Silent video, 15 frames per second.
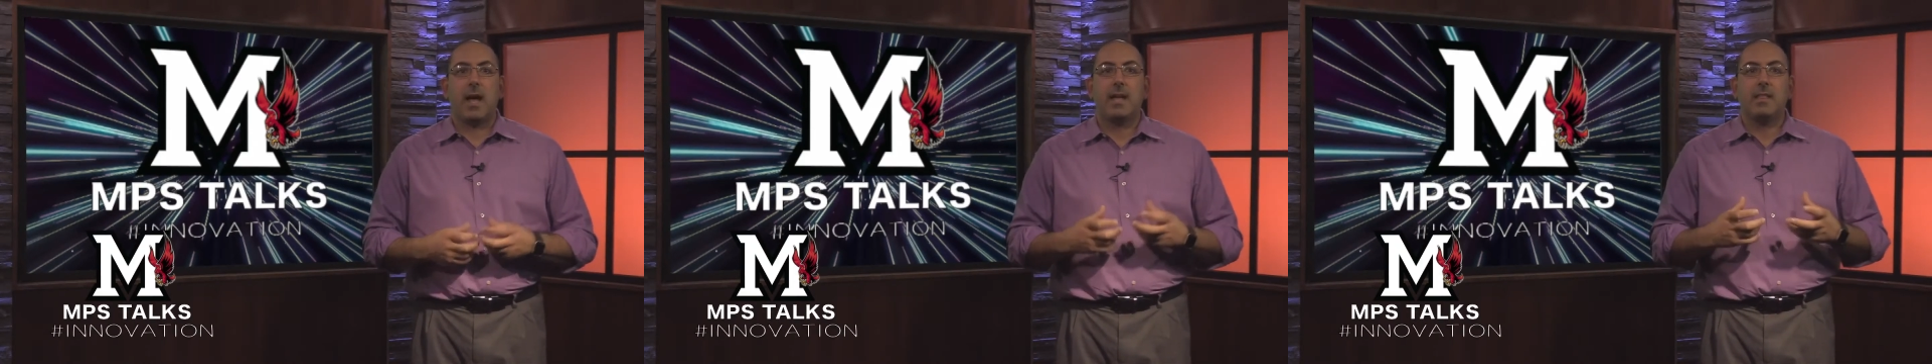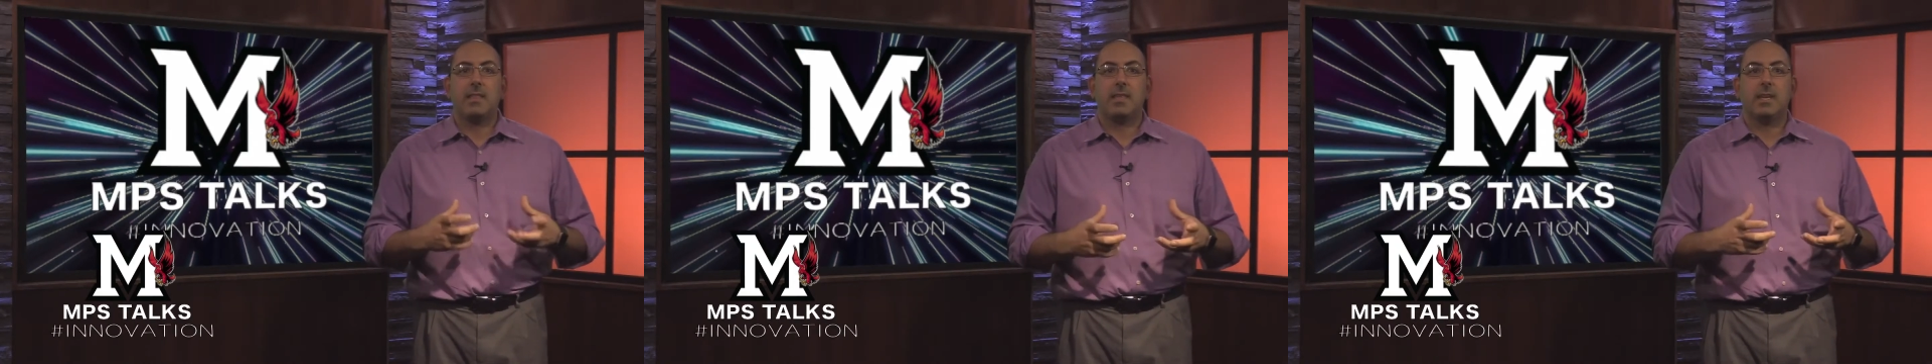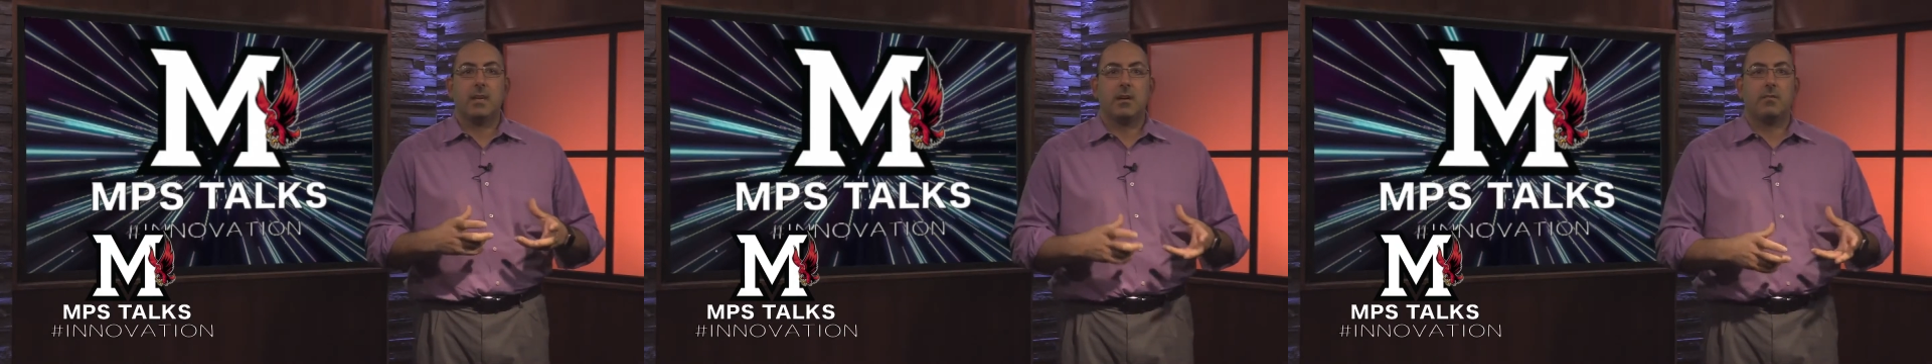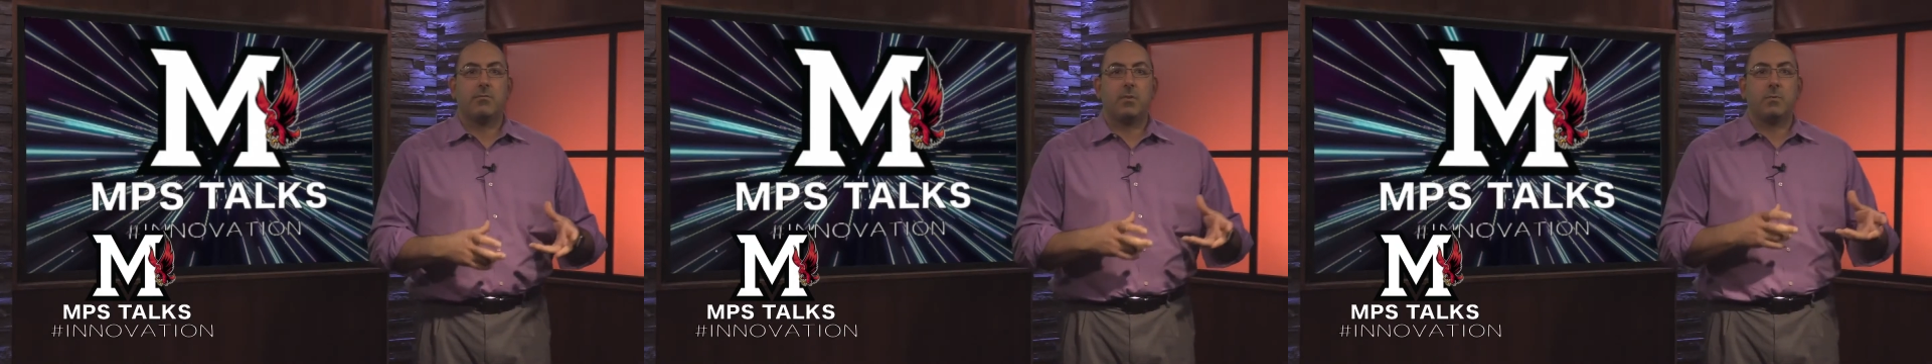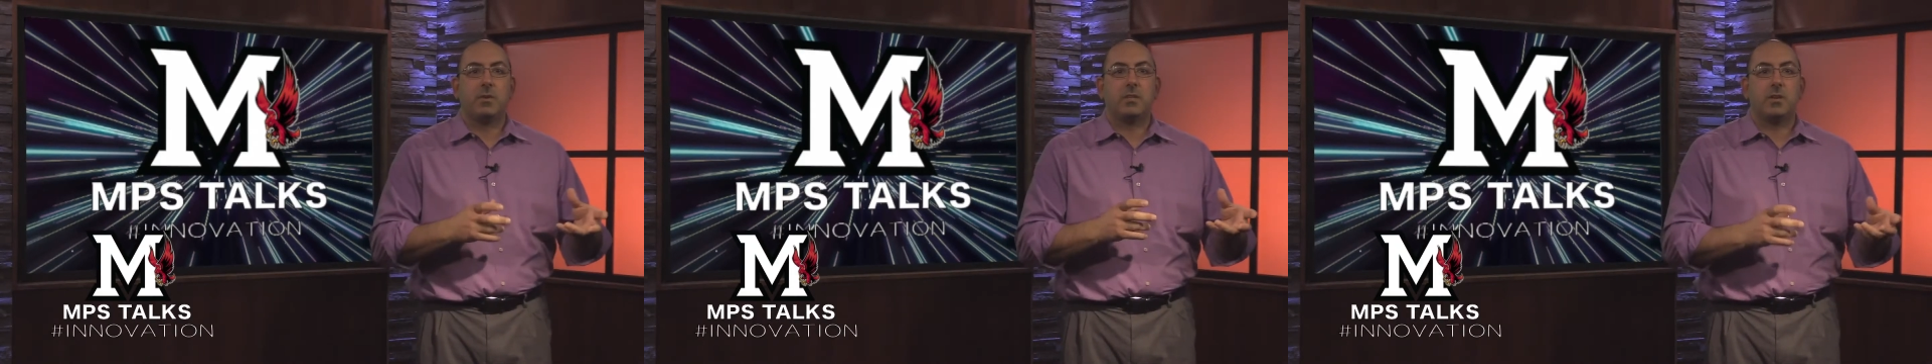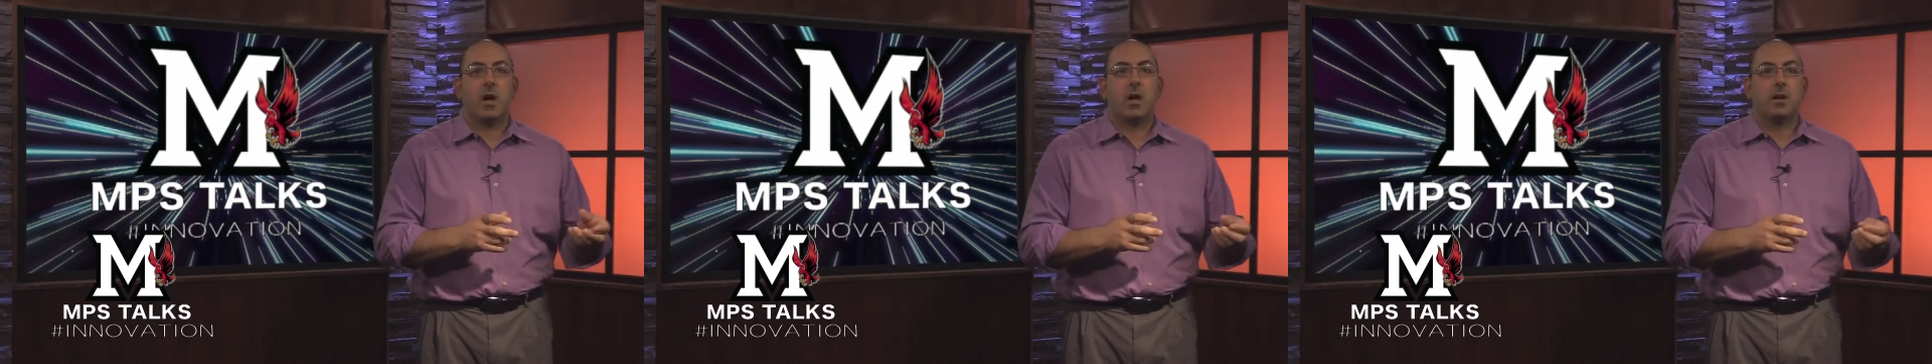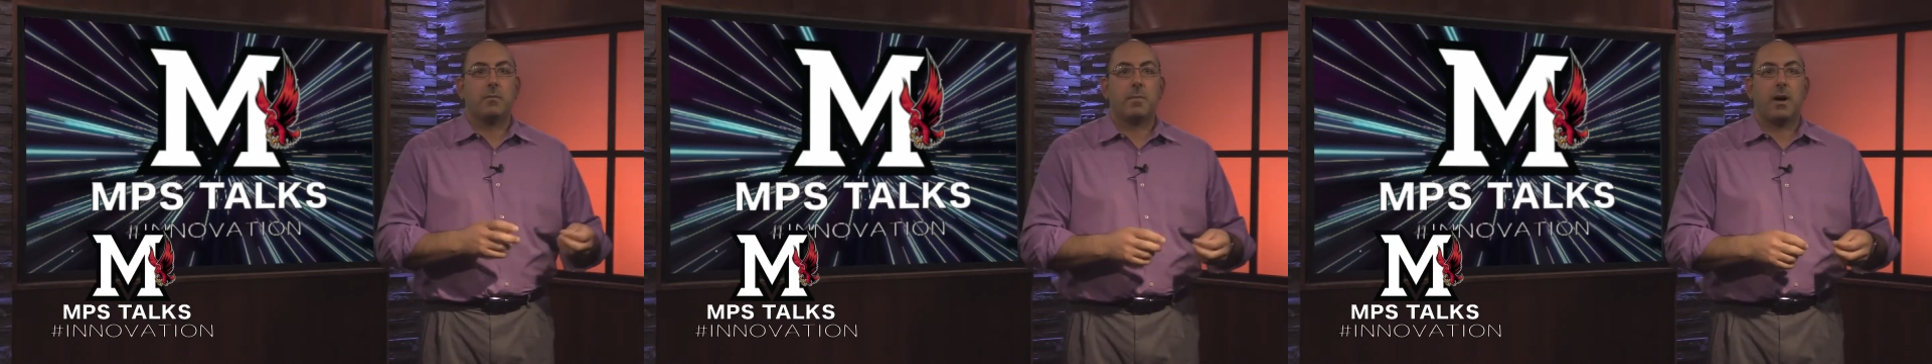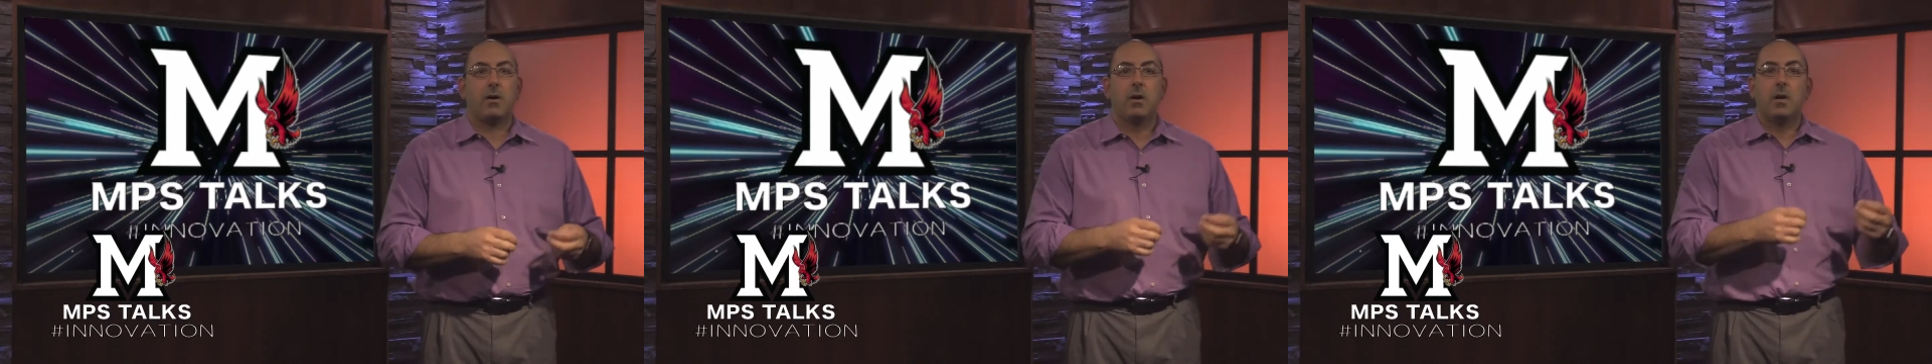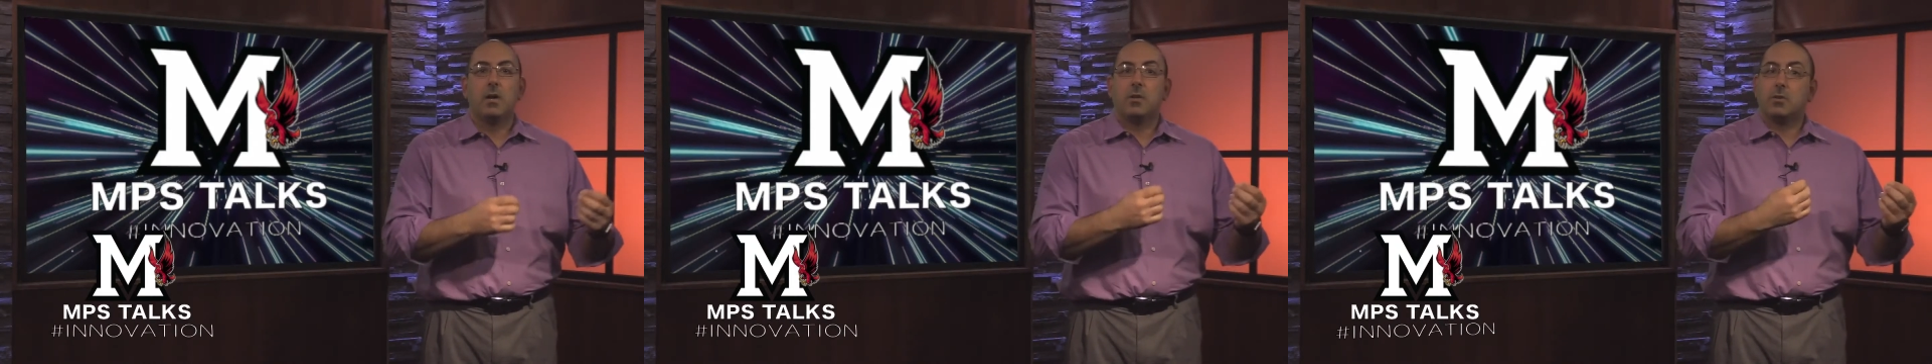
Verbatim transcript: I think of when we talk about